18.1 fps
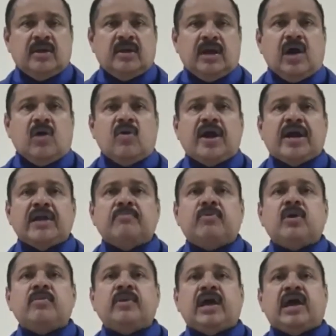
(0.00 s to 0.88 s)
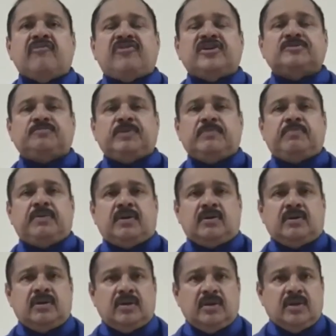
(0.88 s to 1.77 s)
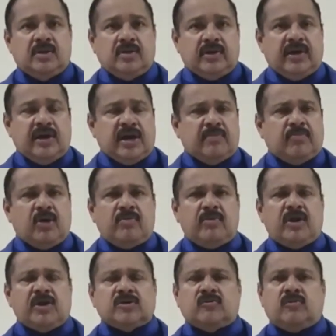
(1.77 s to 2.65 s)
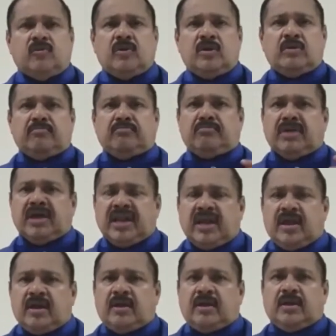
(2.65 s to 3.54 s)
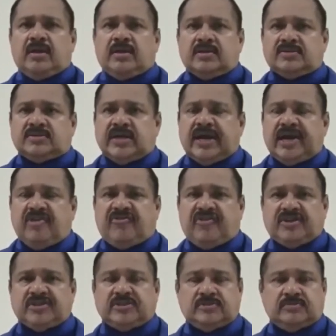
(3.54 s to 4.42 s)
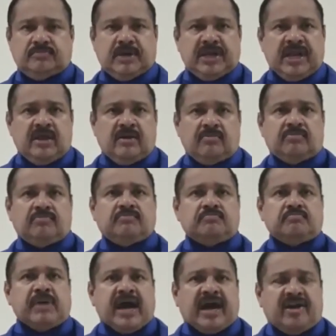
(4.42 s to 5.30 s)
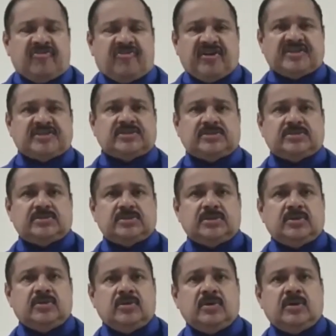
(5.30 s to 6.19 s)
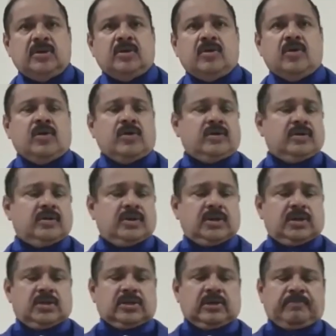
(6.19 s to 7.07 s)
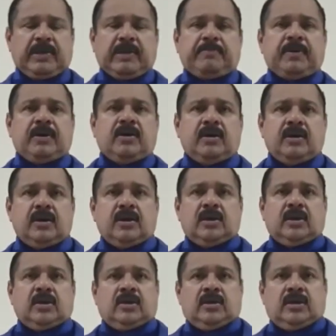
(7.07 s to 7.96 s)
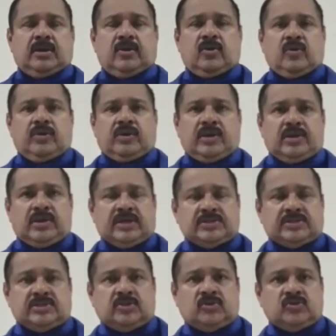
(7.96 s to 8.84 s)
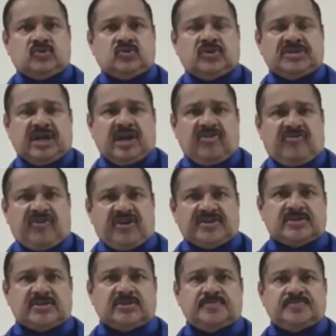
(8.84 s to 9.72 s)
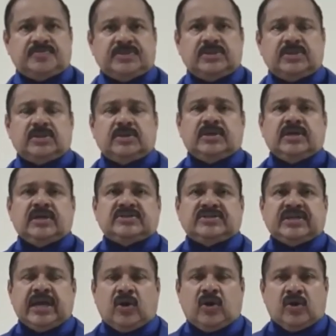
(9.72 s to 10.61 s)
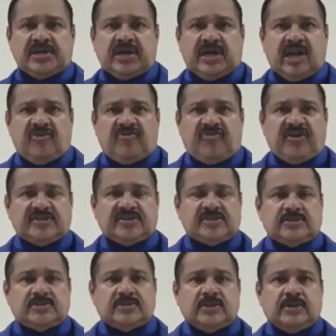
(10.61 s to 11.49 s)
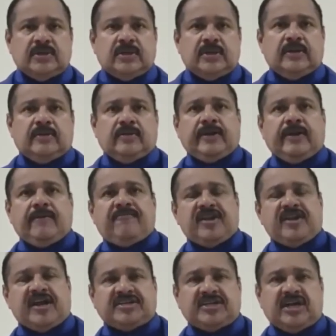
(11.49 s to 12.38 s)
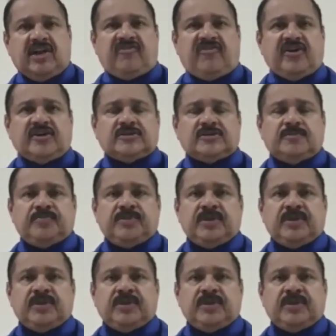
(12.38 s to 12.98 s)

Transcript: How unemployment affects people. Unemployment have many side effects, many bad effects on the people. It has social effects, psychological effects, financial effects,